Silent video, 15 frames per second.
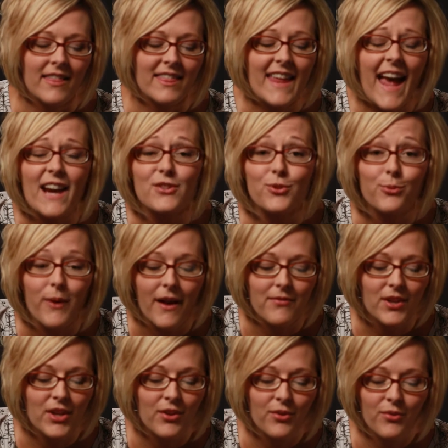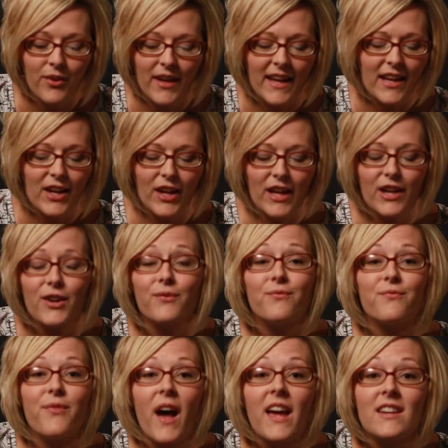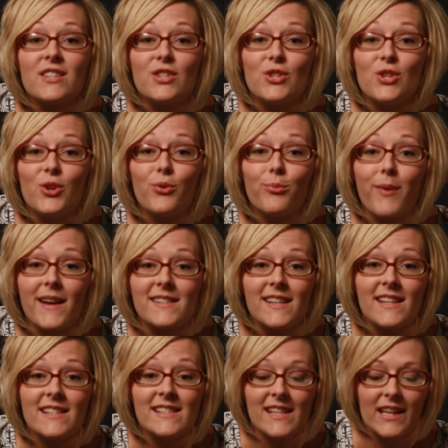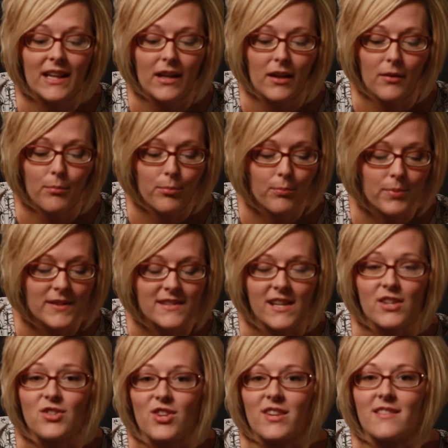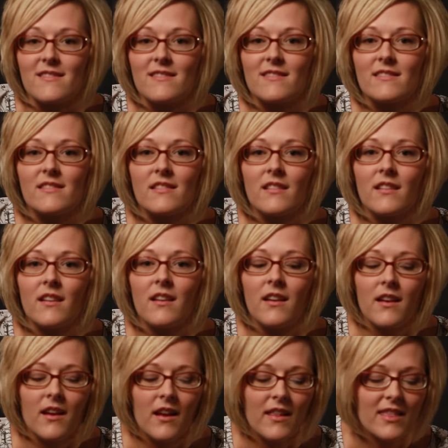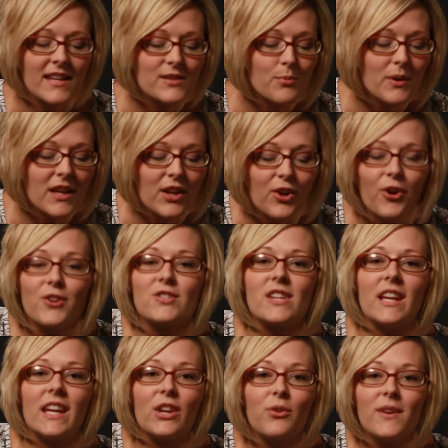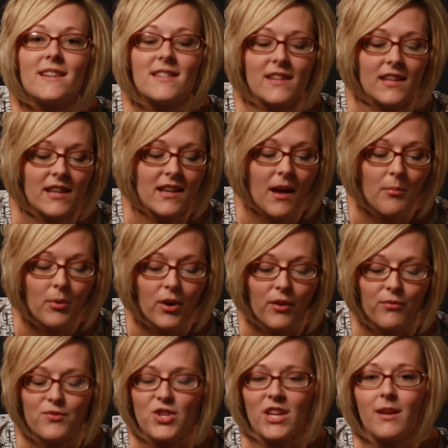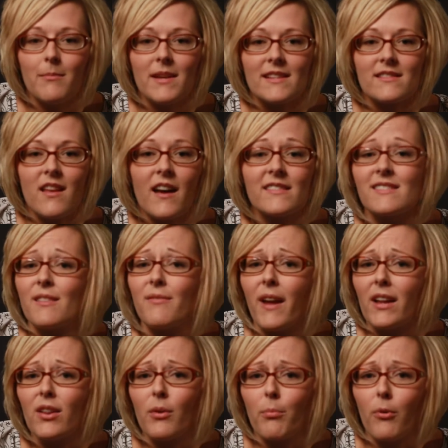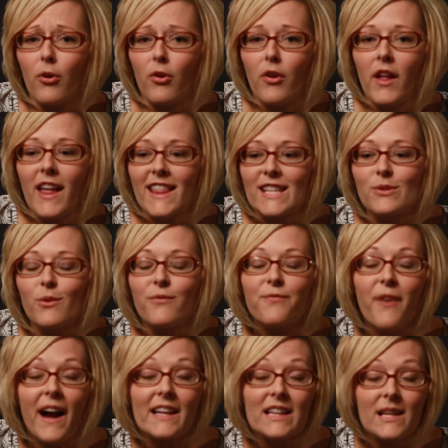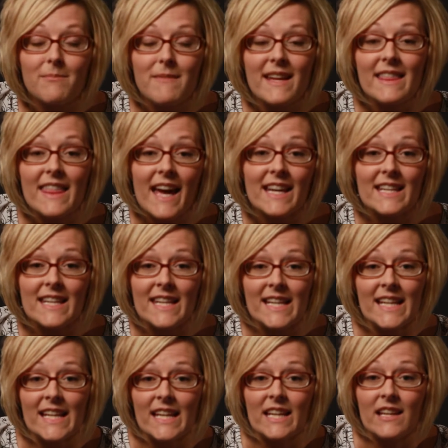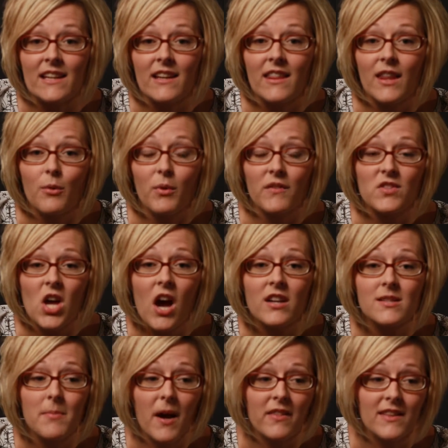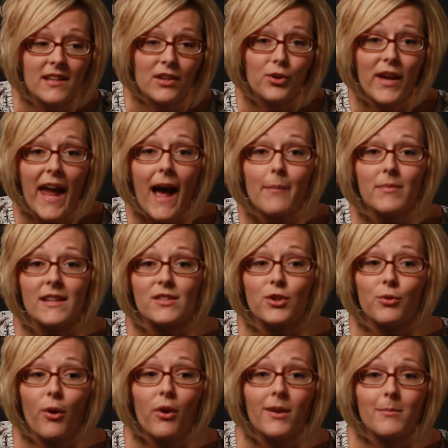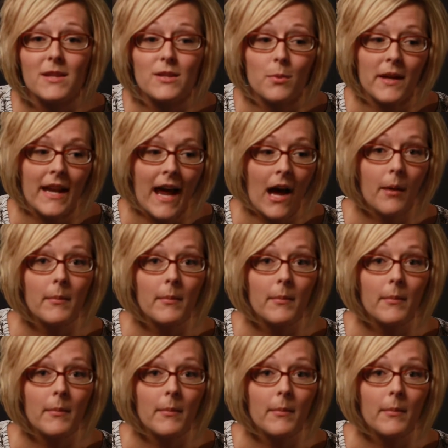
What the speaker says: The extra revenue, it could fund new residency positions. This would encourage the increase in the number of GME slots available. This would finally meet that need that we've talked about, the gap that's growing between how